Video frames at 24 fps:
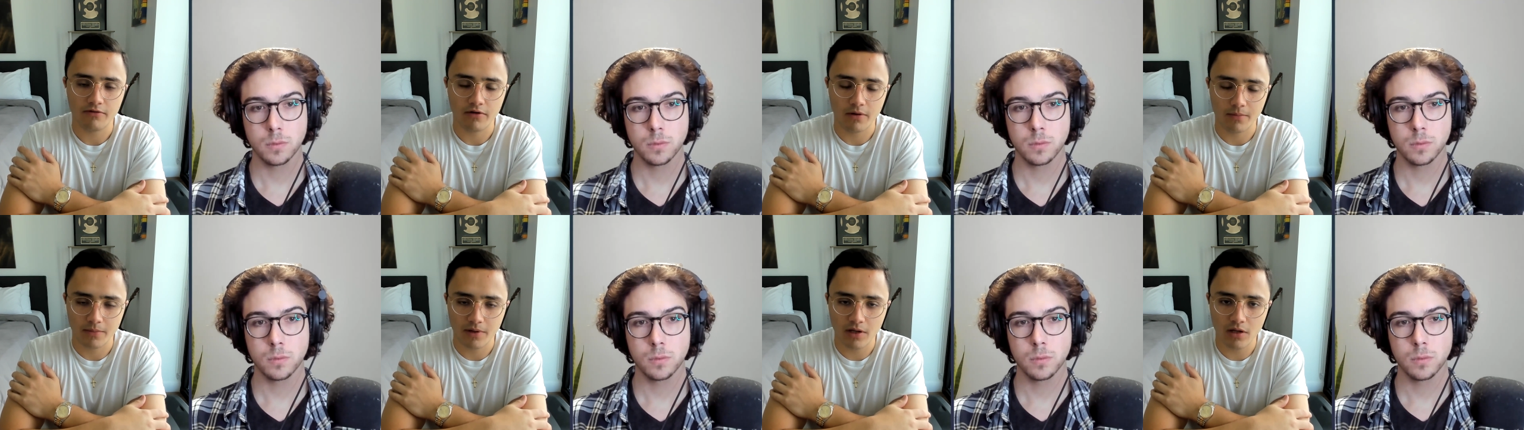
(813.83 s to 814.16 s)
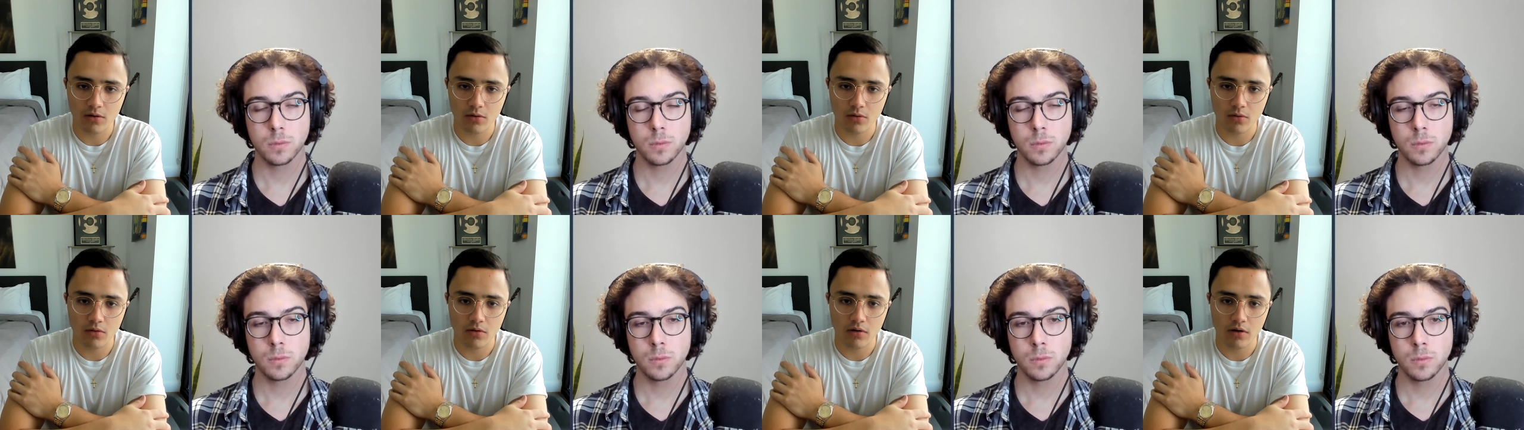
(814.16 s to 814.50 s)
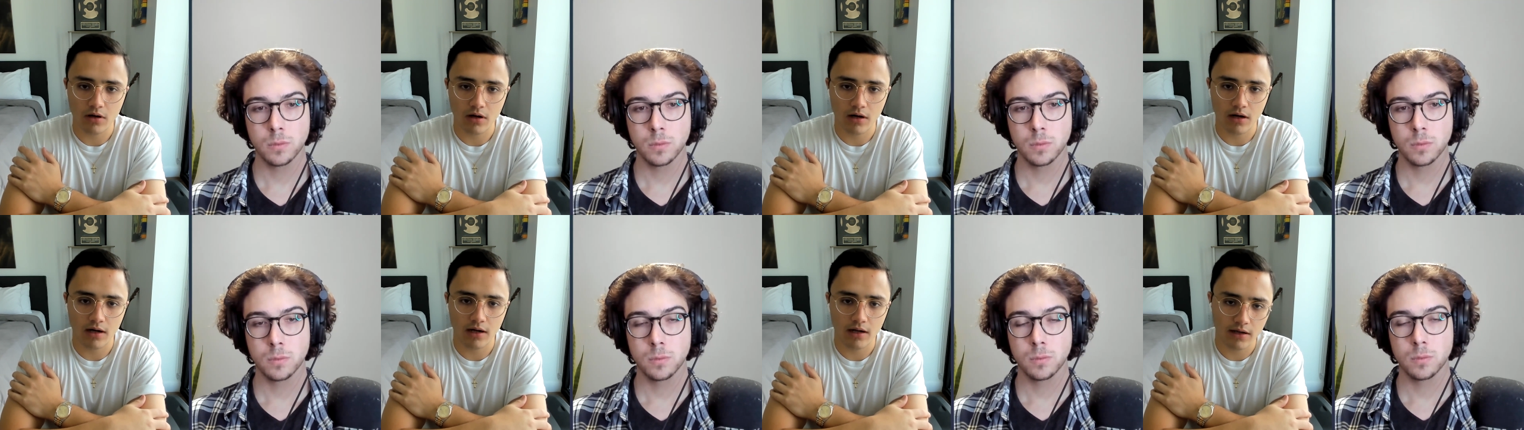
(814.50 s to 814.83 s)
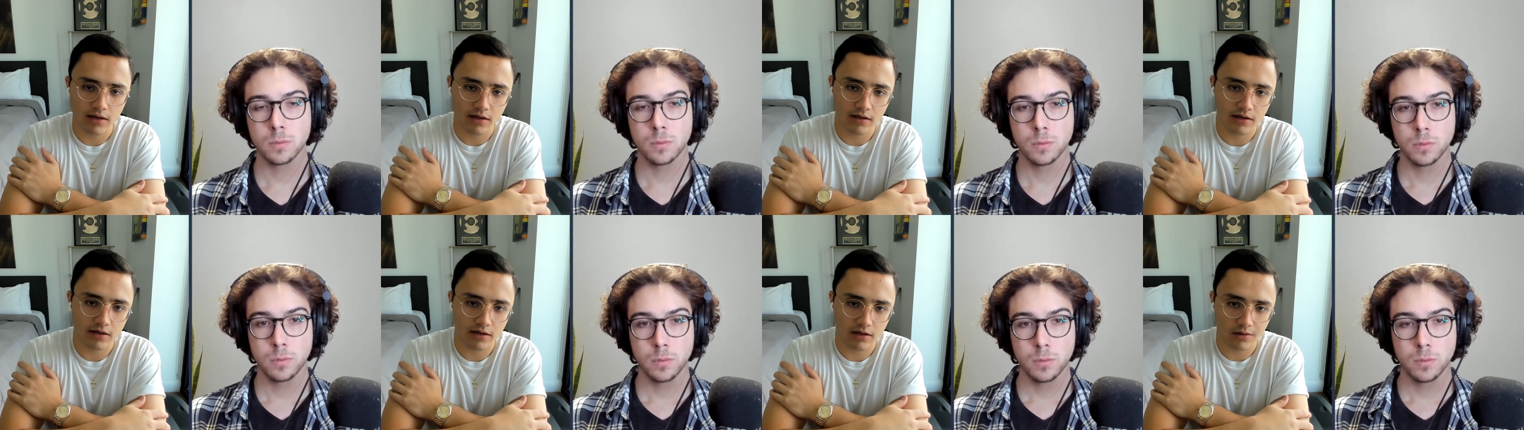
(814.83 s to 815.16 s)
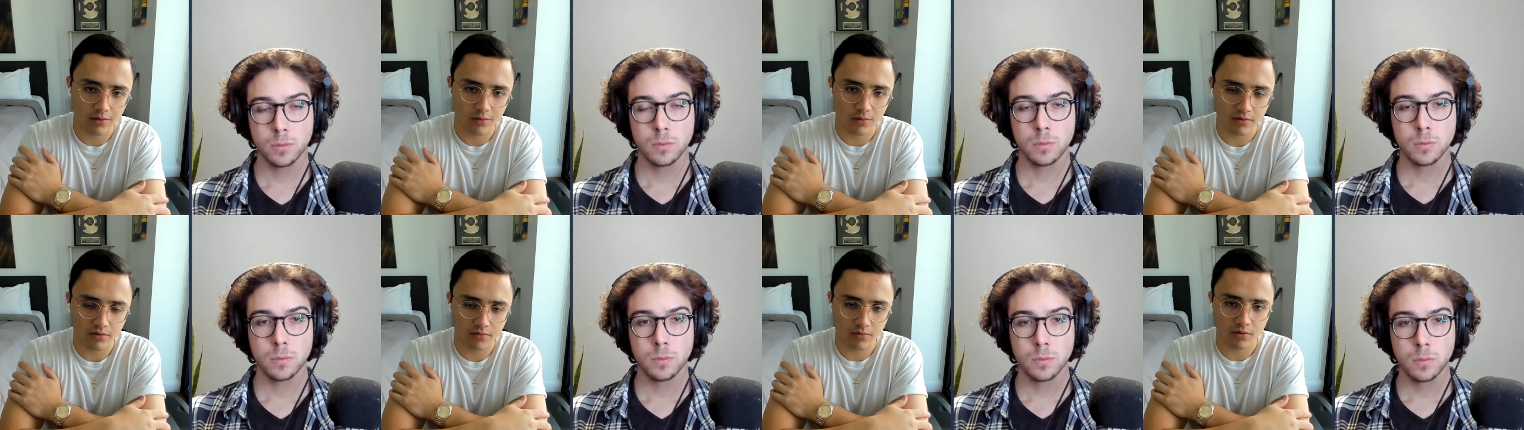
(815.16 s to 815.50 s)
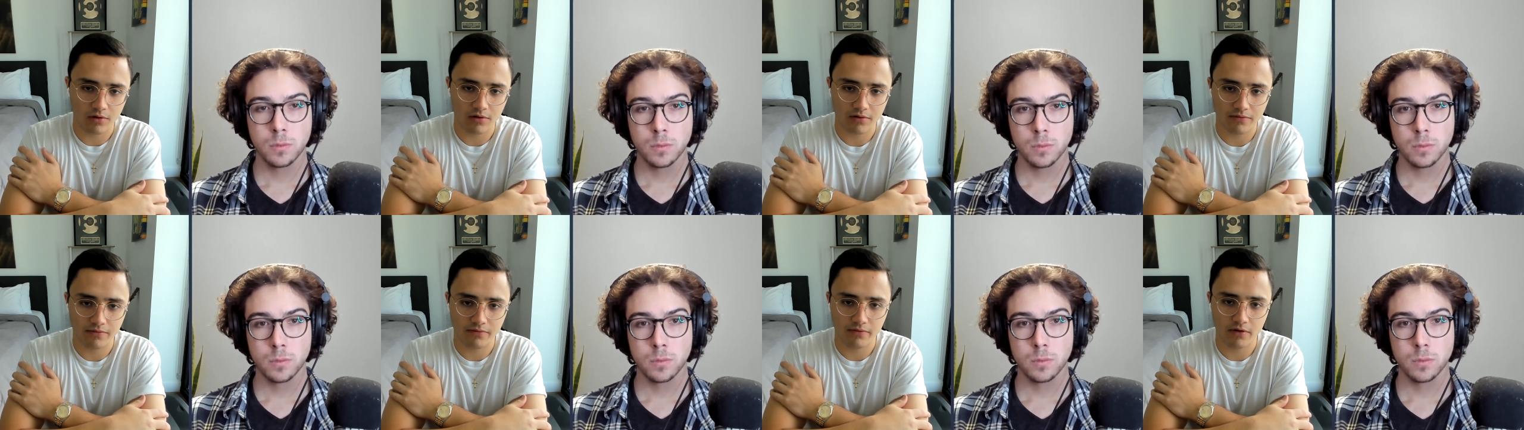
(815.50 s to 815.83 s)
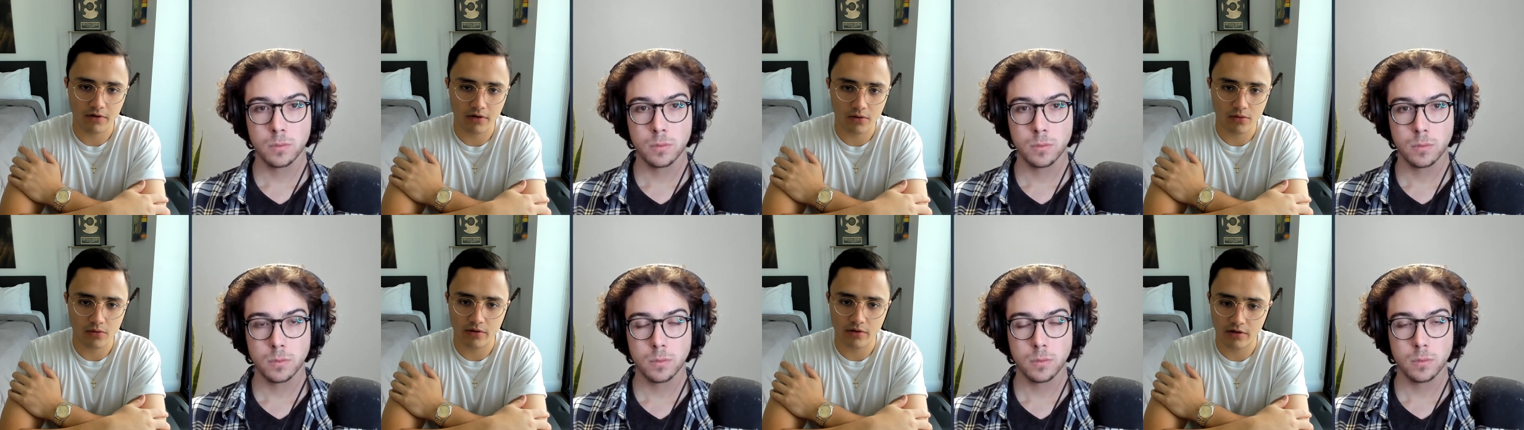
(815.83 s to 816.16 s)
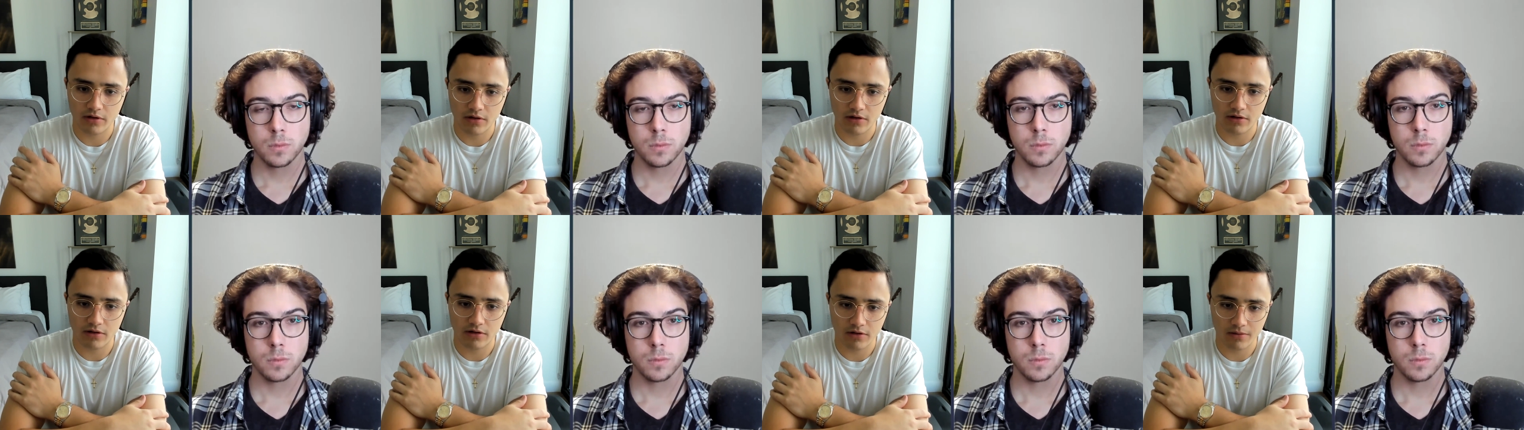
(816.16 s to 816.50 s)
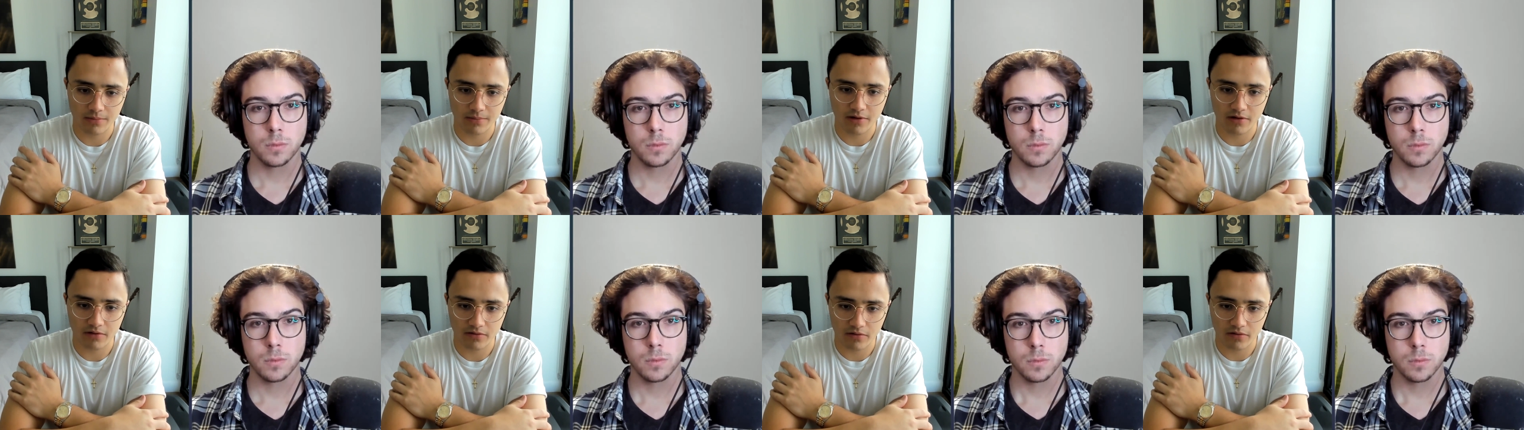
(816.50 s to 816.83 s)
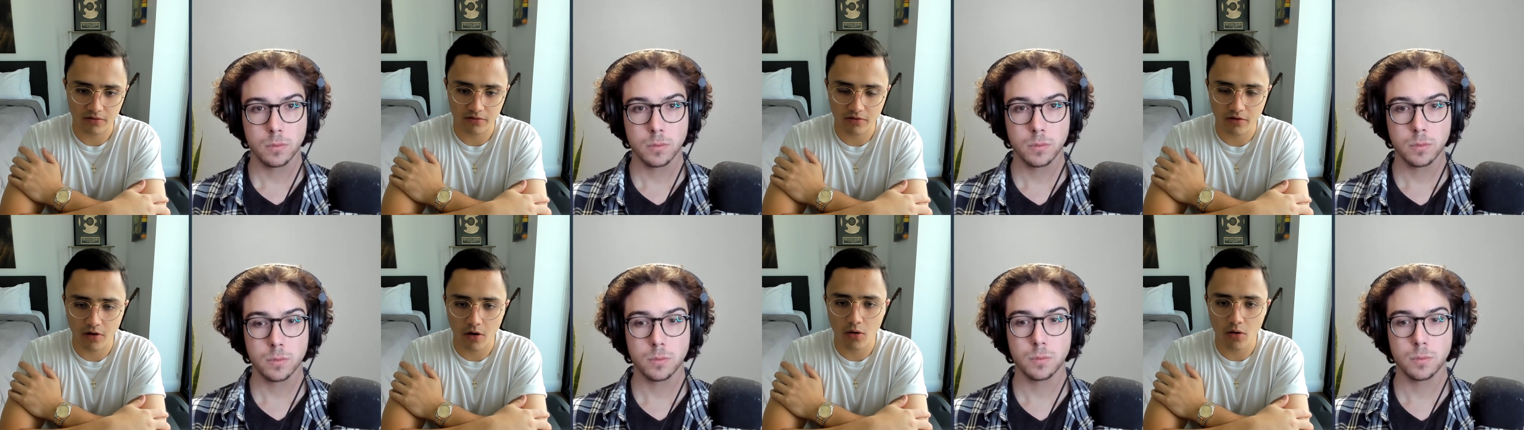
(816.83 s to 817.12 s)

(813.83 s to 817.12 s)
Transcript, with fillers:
Speaker 1: from you uh, and hear what's worked for you in, in your business.